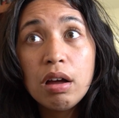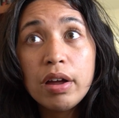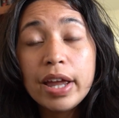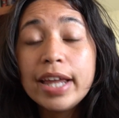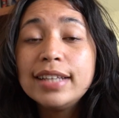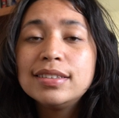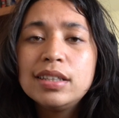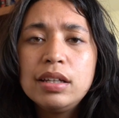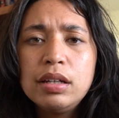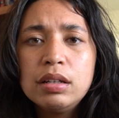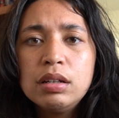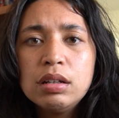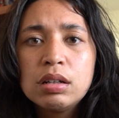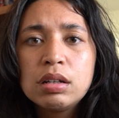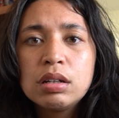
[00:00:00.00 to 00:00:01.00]

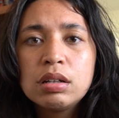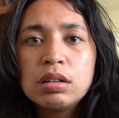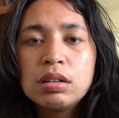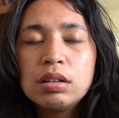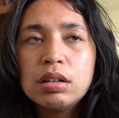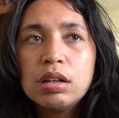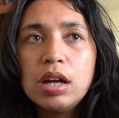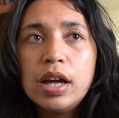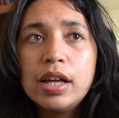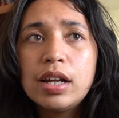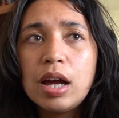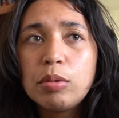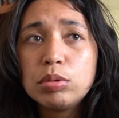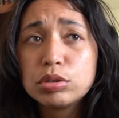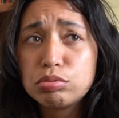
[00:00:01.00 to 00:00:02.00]
18. And
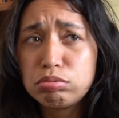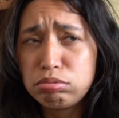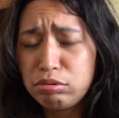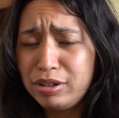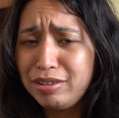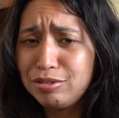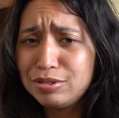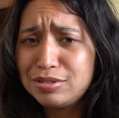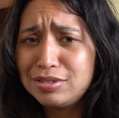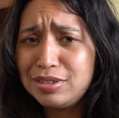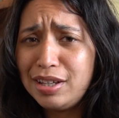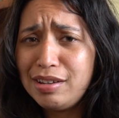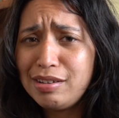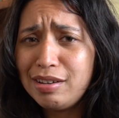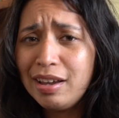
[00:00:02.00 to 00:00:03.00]
I was real
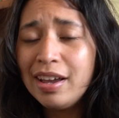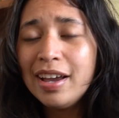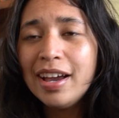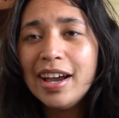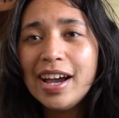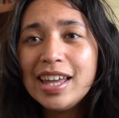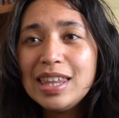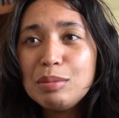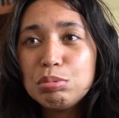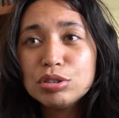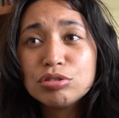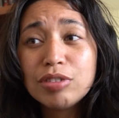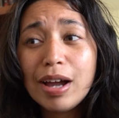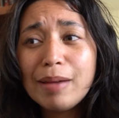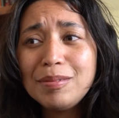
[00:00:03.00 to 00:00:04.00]
sick and they
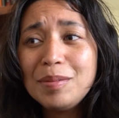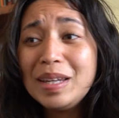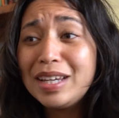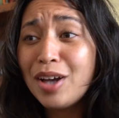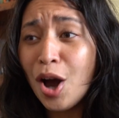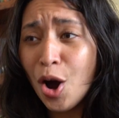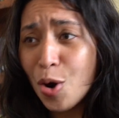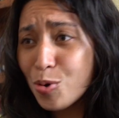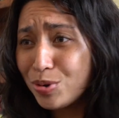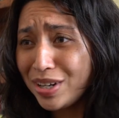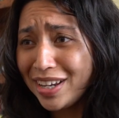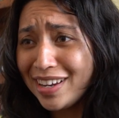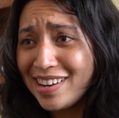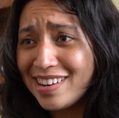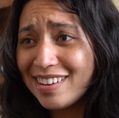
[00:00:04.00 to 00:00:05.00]
prescribed me
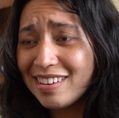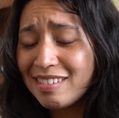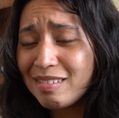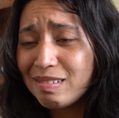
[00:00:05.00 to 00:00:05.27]
codeine